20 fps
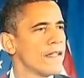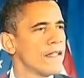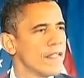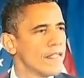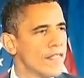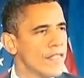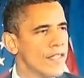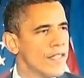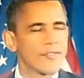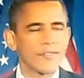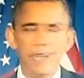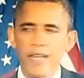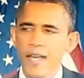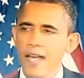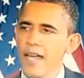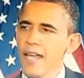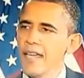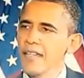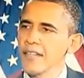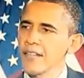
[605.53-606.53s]
This
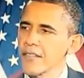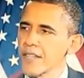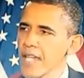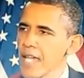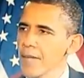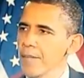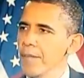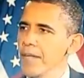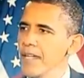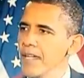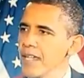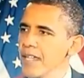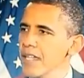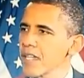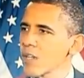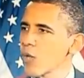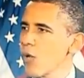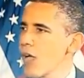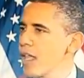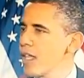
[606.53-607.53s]
kind of gaping
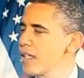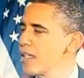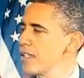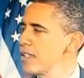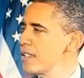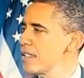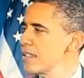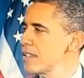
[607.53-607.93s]
inequality